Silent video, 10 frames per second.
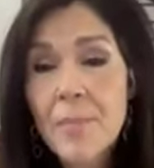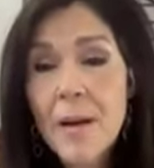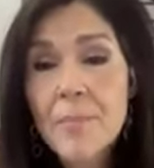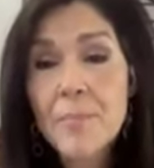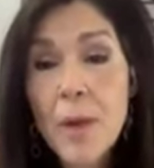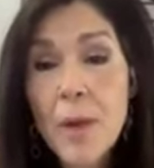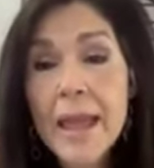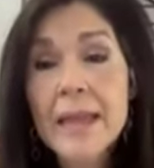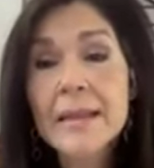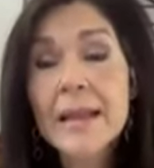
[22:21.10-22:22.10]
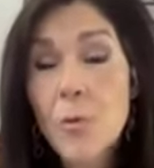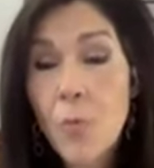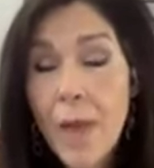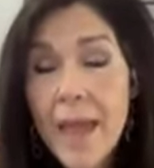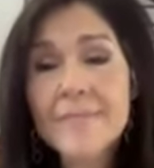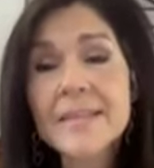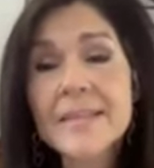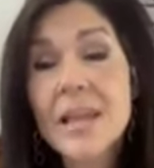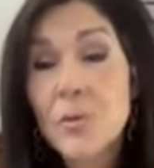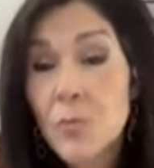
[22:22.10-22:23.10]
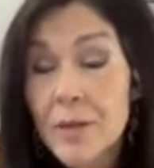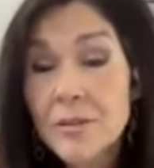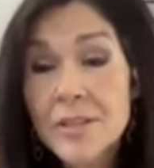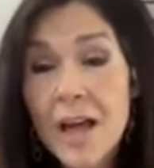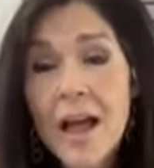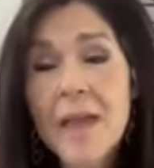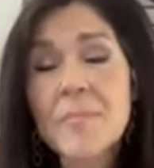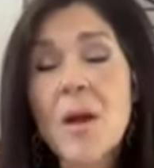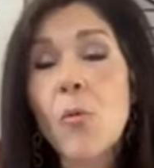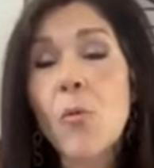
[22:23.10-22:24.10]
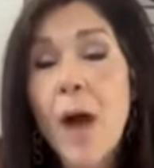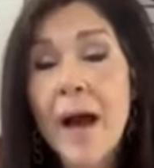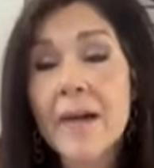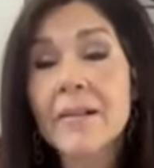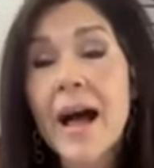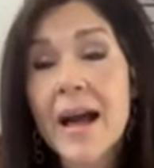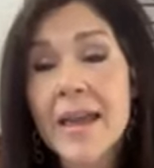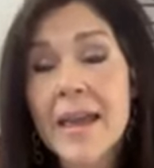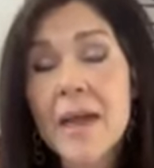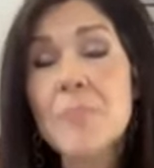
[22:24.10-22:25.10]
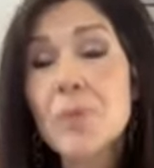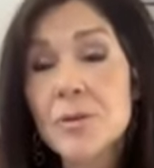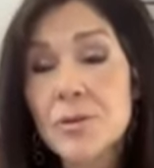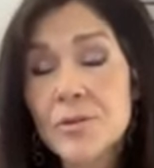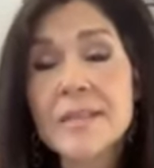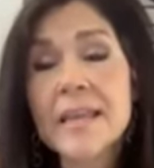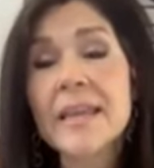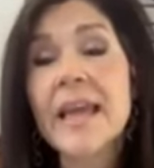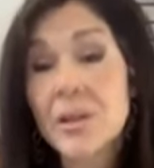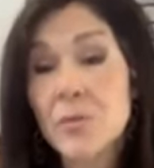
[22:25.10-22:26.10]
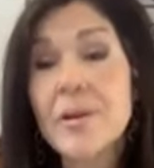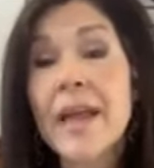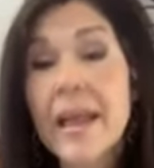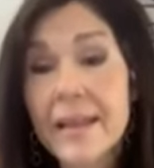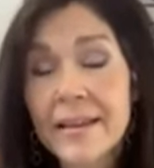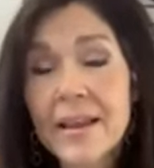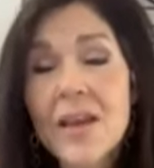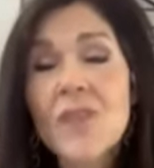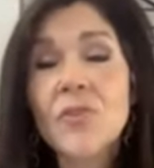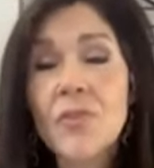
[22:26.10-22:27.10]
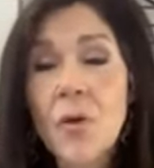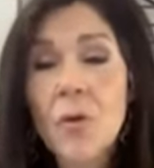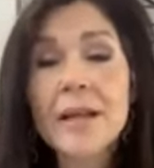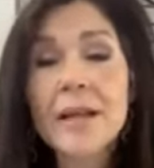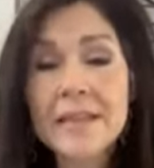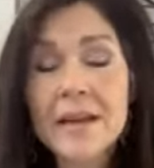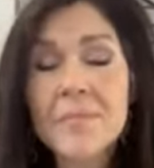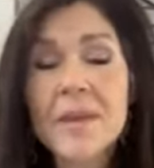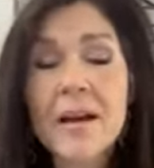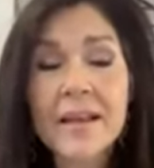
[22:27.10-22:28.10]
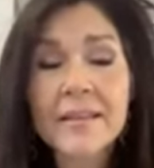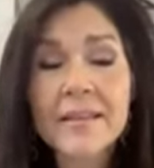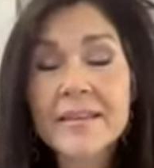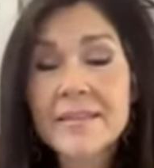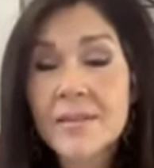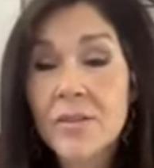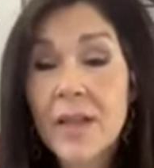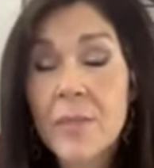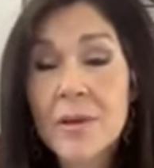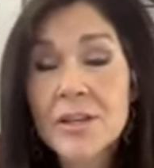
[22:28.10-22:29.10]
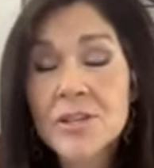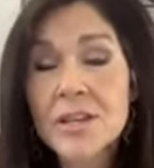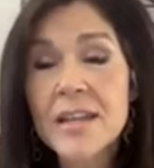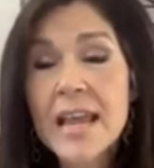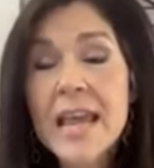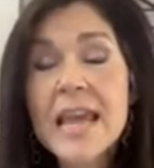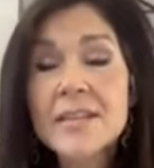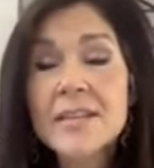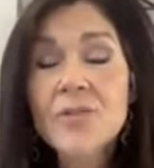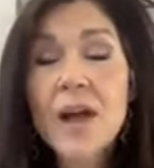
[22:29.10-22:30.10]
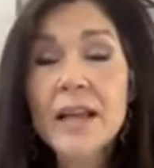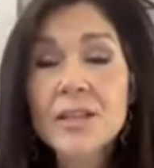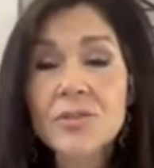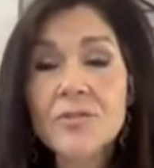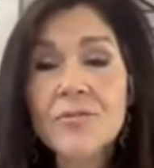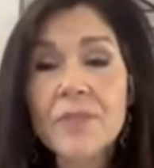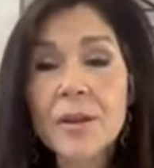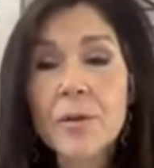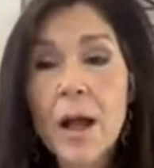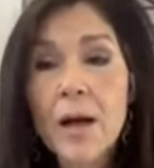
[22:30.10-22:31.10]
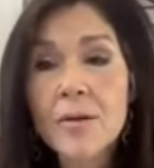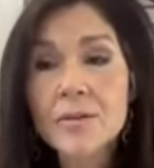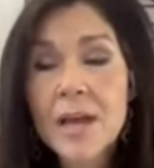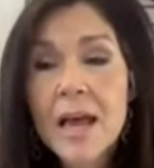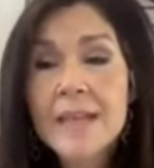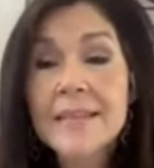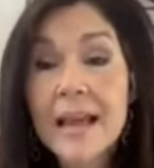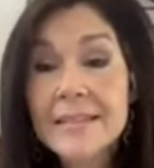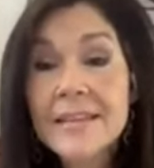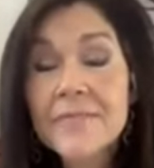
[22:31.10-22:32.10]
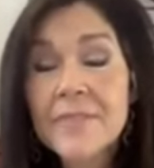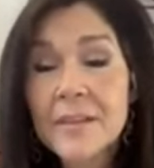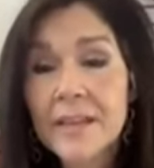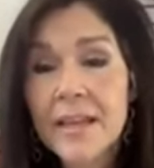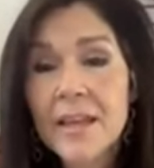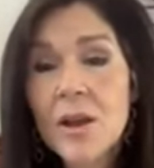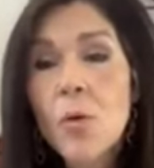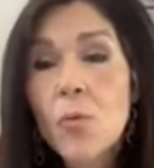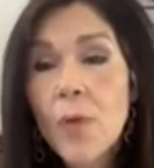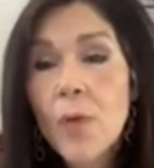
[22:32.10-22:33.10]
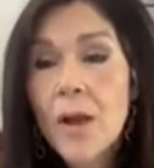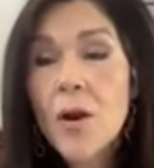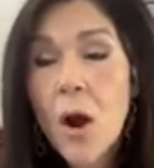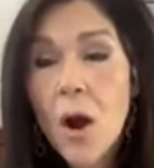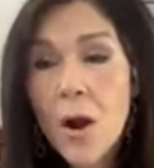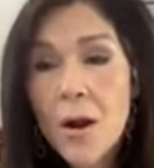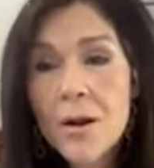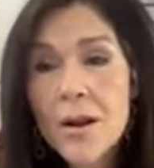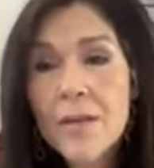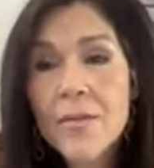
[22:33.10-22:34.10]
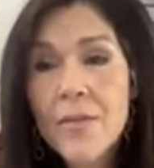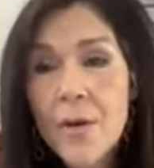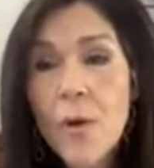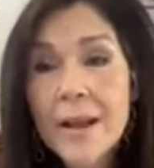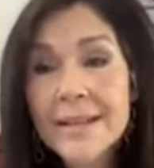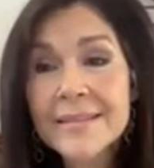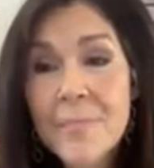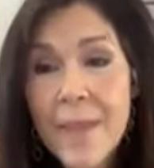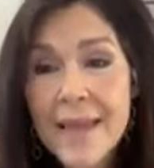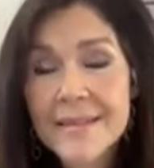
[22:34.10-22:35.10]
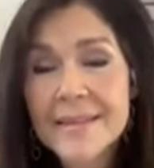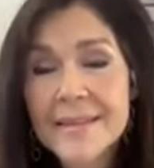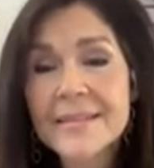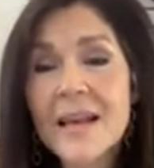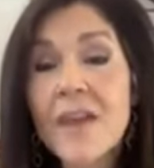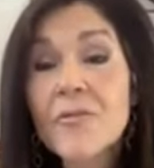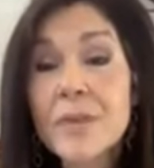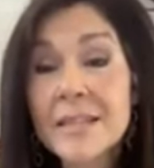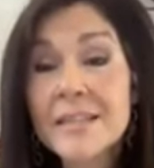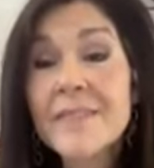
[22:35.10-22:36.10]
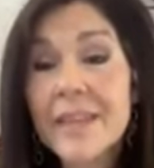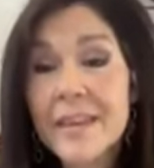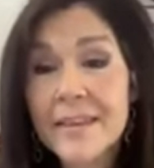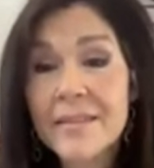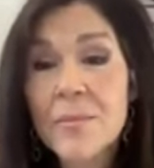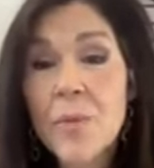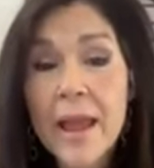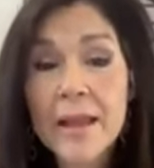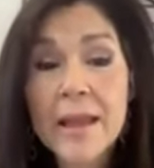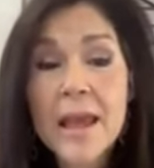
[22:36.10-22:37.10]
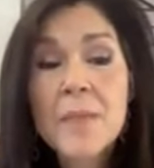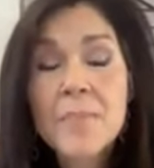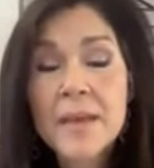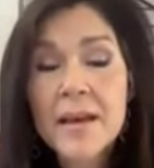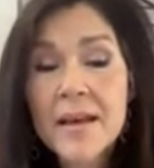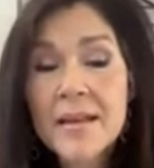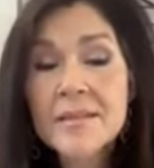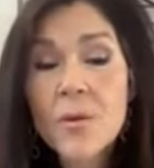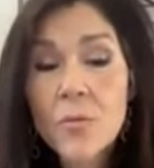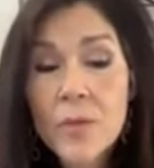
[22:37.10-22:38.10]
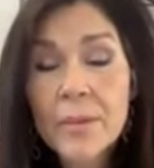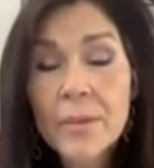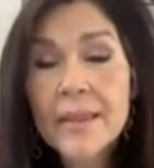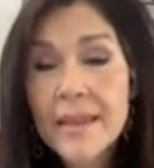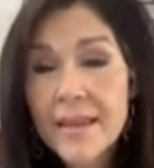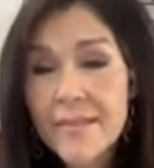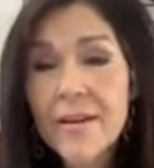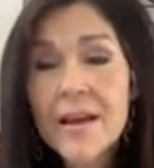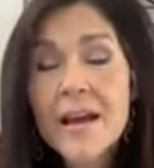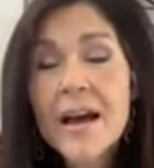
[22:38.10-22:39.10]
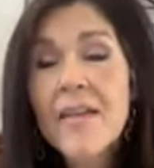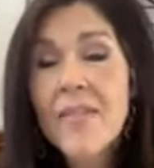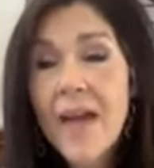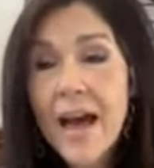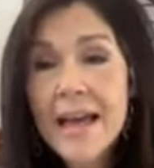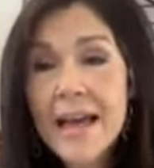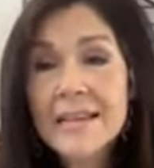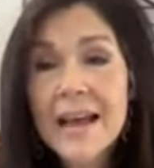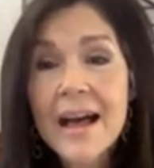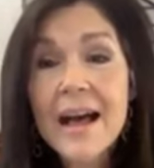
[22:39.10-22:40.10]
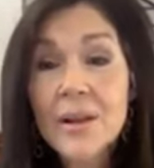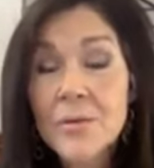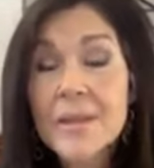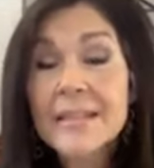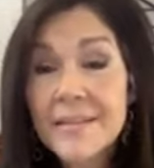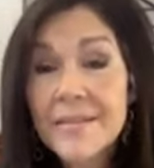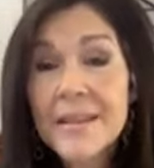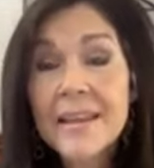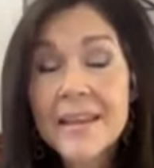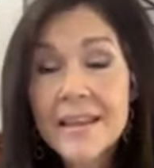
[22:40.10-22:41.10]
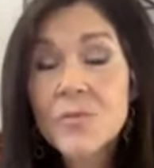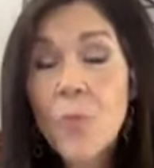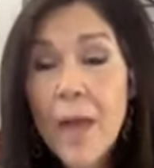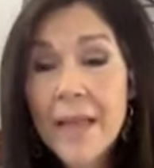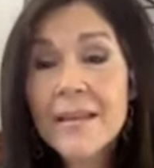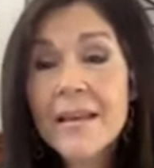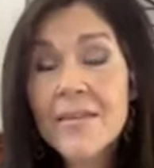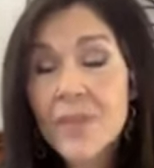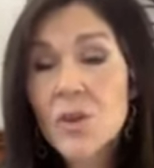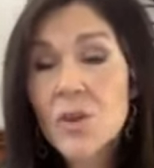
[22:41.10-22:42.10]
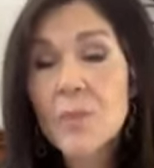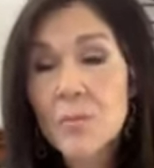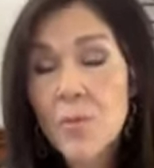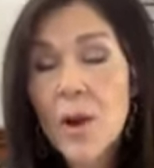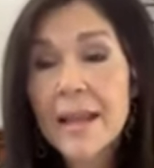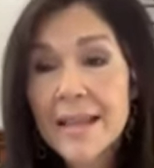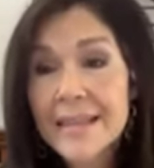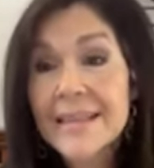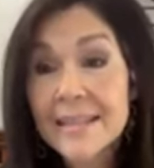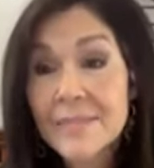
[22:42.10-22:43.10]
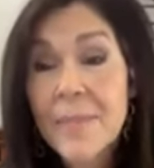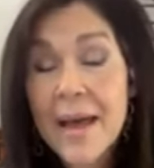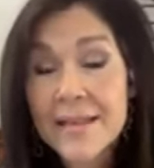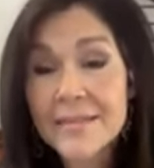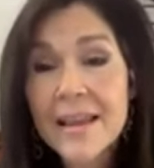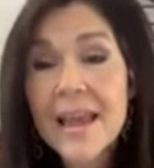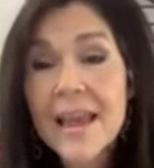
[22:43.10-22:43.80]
my brain waves in real time while I am producing and creating. So the whole idea behind this collaboration is trying to figure out scientifically where are what is the basis of creativity in the brain because we believe that uh, creativity is when the human brain is at its best